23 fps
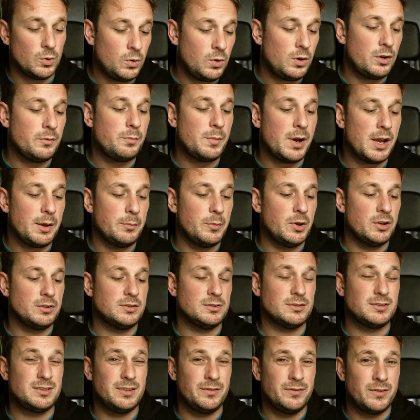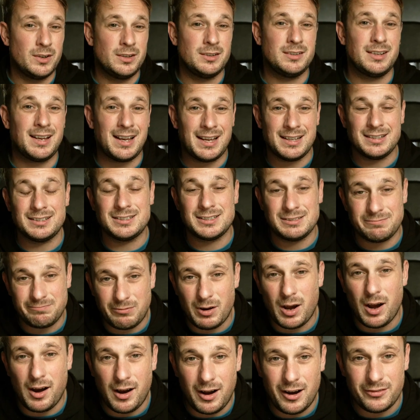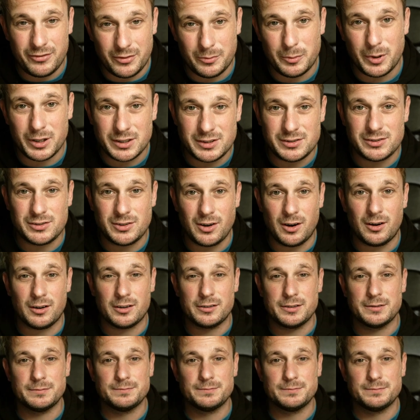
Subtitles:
all of my emergency fund and half of my stock.